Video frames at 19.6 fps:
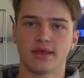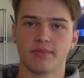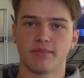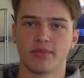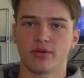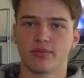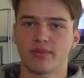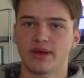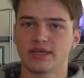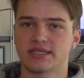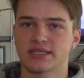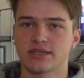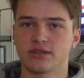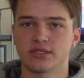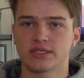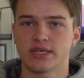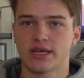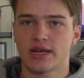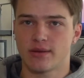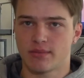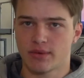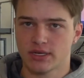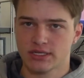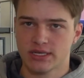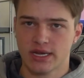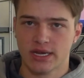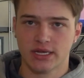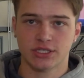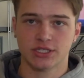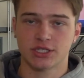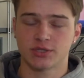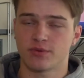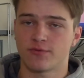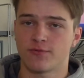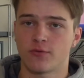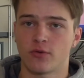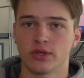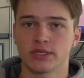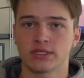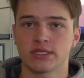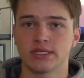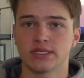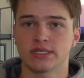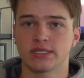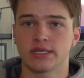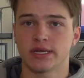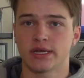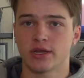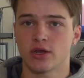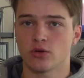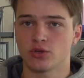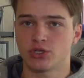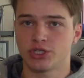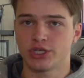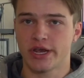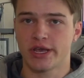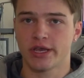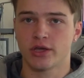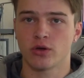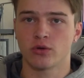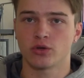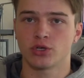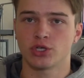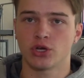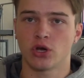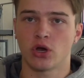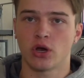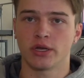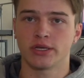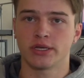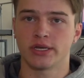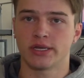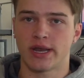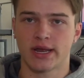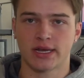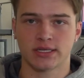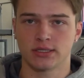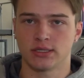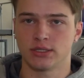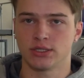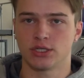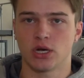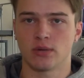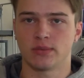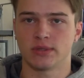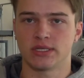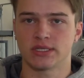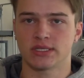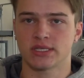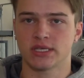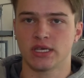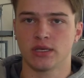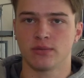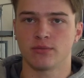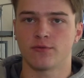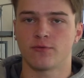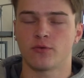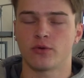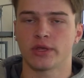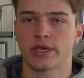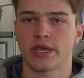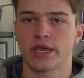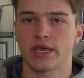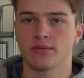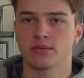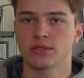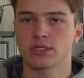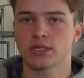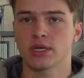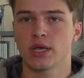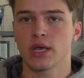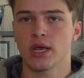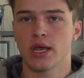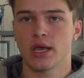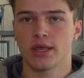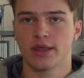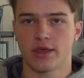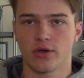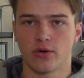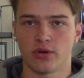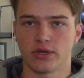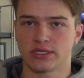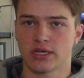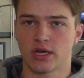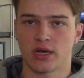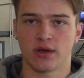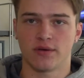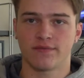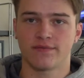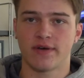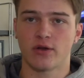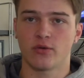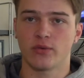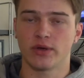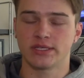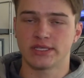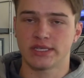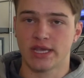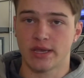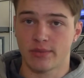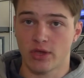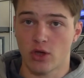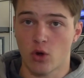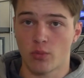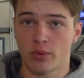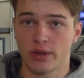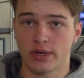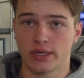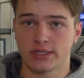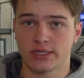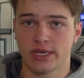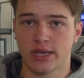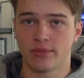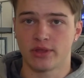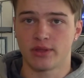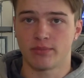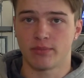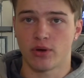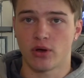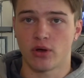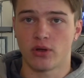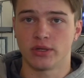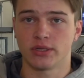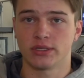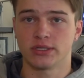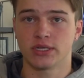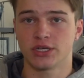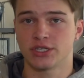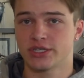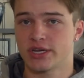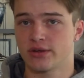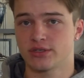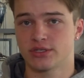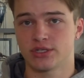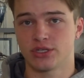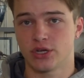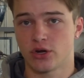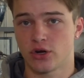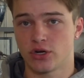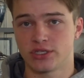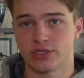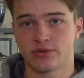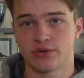built my skill set at Mustangs just before the season, and Coach Jay and Coach Sean did an excellent job at the scheme before the games. They always found ways to get me open and to get me the ball and touchdowns and yards and